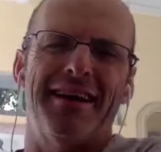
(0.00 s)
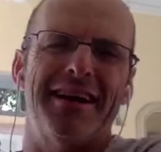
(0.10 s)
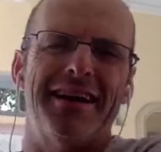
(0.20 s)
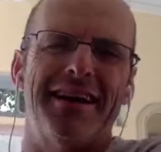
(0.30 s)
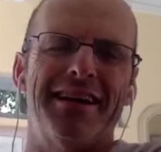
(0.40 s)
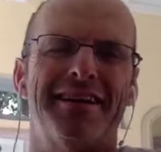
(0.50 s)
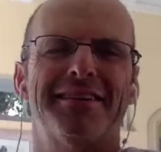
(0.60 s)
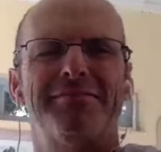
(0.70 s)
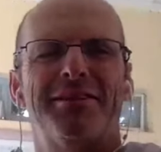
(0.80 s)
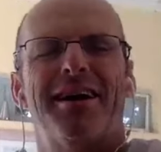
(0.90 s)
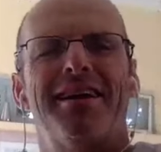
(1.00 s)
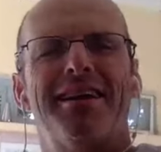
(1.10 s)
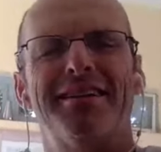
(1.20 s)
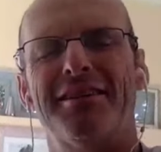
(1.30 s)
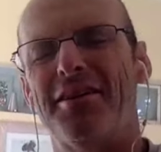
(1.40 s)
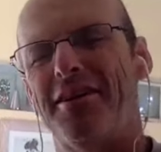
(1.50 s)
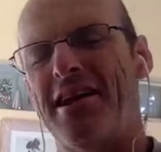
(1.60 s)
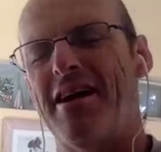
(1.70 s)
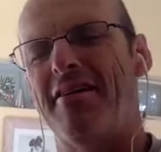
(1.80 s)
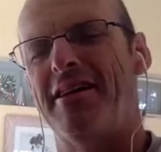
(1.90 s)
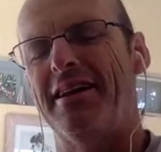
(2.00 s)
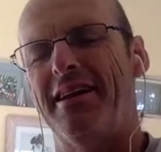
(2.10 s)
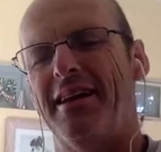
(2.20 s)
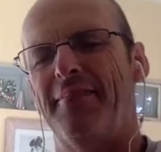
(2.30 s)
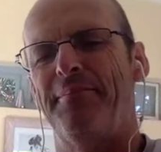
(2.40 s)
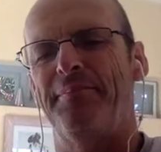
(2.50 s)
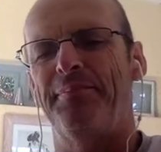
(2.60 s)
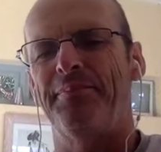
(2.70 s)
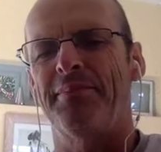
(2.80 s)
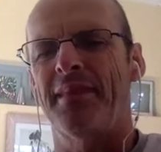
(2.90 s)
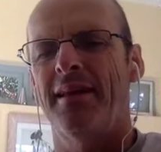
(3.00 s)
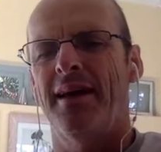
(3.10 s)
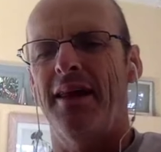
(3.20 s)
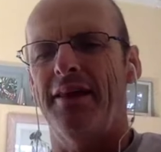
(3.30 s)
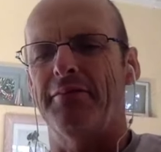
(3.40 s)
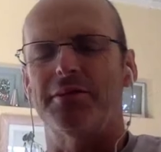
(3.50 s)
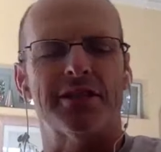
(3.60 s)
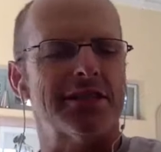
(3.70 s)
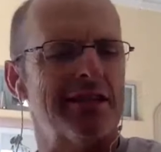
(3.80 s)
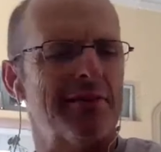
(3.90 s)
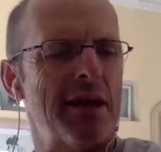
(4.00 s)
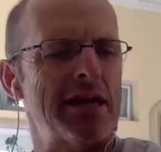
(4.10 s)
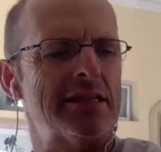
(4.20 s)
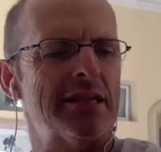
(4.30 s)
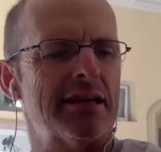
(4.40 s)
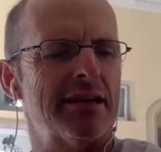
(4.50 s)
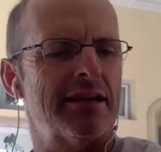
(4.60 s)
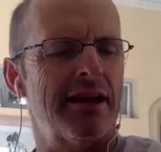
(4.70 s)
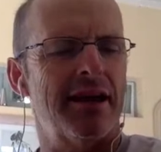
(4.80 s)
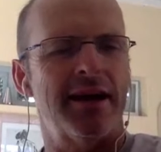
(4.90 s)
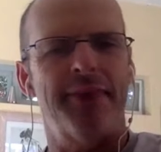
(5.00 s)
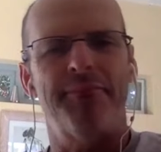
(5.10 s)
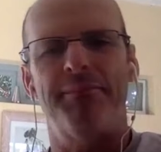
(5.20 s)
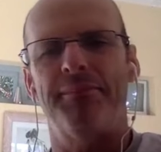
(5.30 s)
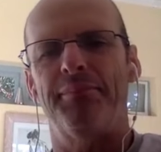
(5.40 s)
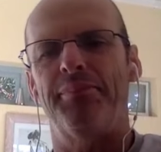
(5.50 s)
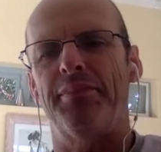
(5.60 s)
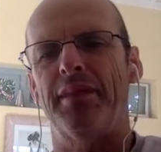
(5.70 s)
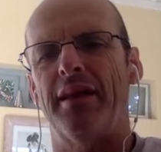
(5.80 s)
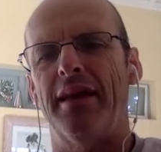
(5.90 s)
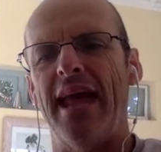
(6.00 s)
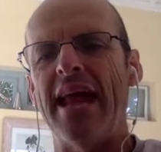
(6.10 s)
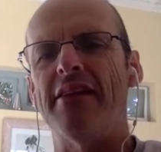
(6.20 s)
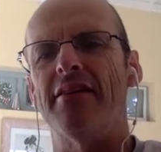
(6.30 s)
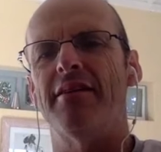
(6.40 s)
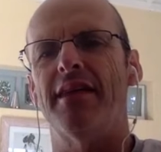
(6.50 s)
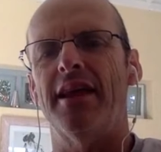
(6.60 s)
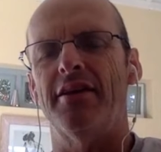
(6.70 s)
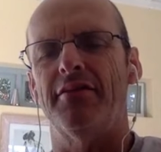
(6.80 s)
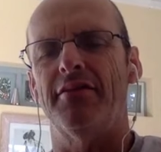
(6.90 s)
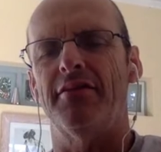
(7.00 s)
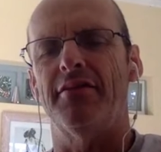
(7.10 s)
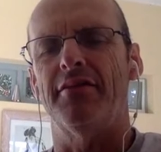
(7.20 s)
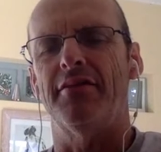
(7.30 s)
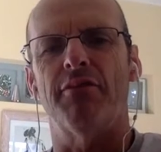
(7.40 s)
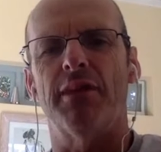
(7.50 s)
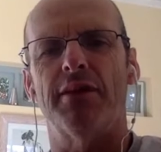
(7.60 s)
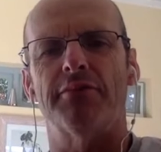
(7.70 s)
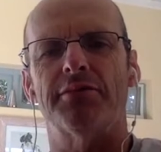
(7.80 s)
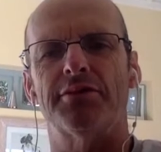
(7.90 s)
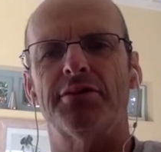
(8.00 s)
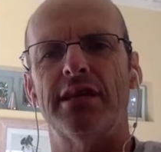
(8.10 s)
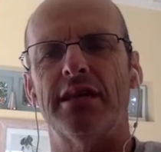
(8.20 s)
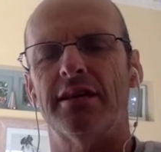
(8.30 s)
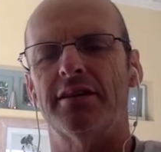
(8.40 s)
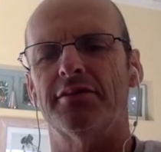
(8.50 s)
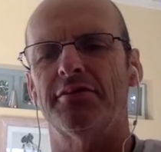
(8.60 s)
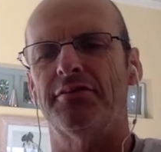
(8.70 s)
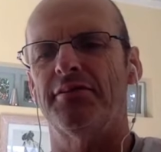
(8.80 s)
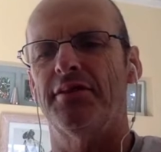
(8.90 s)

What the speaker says: 9 years ago now, and I think it was just an amazing end of a journey for me. It was 3 years of